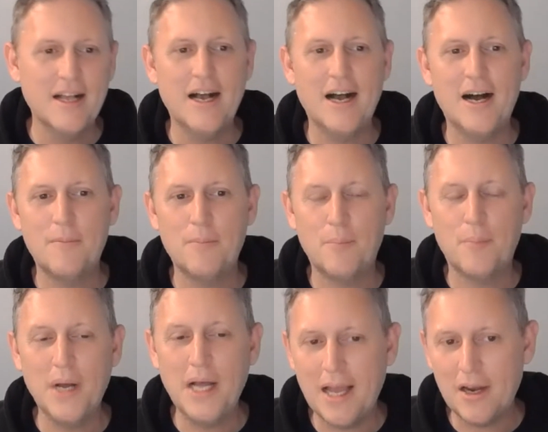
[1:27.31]

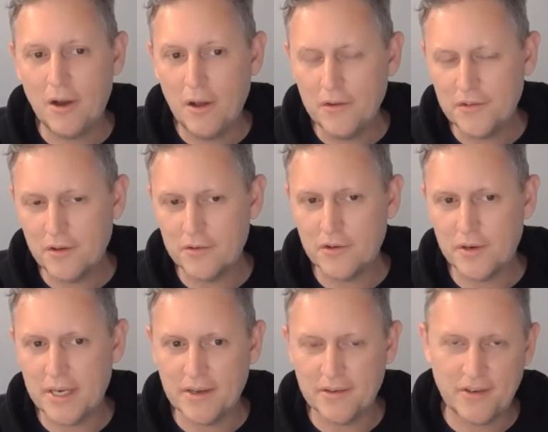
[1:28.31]
But also
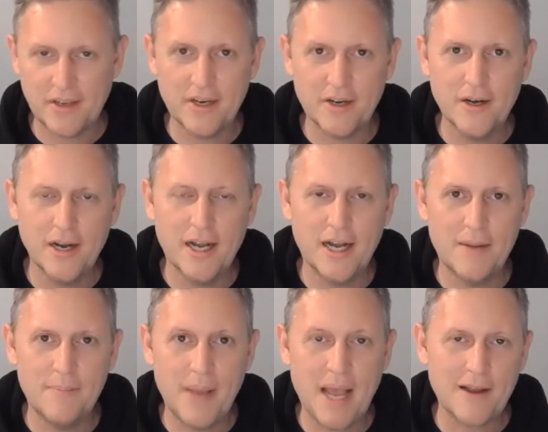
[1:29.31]
joining us here,
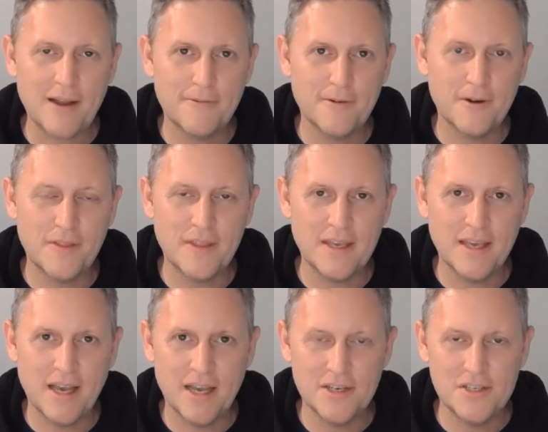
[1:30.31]
back for
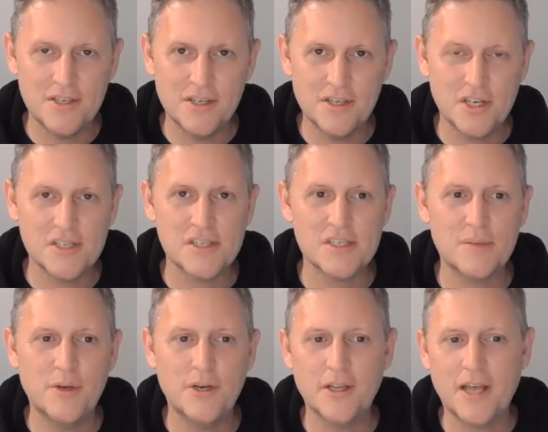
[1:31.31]
the Genesis
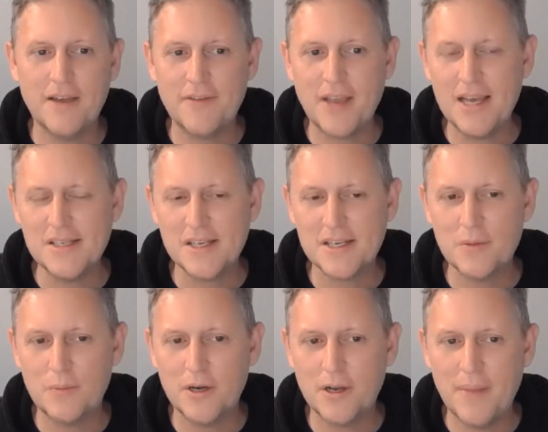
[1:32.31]
Community Livecast, I'd like to
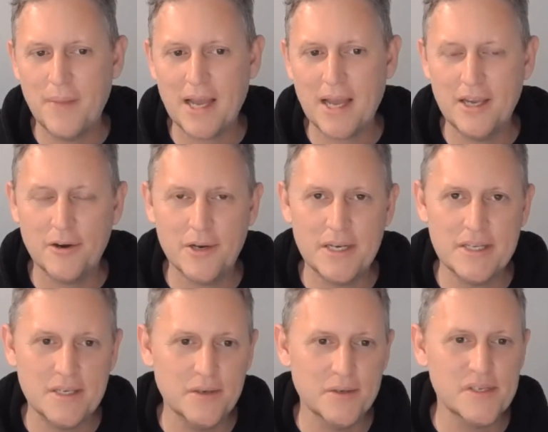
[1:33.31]
welcome back Carrie
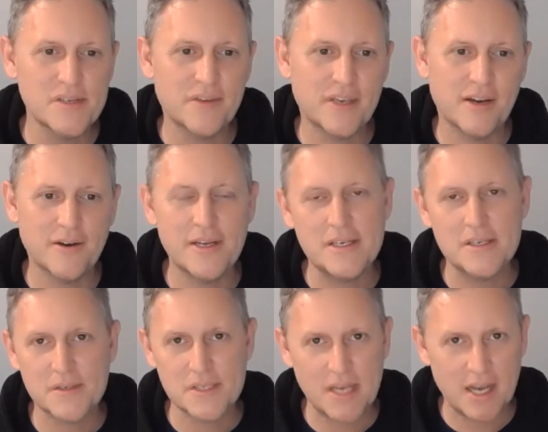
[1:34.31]
Dils of
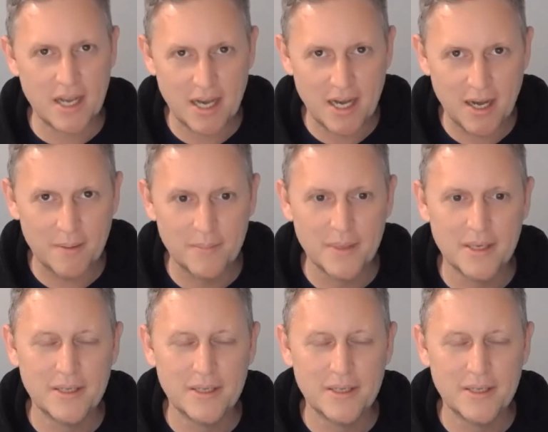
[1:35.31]
carriedils.com.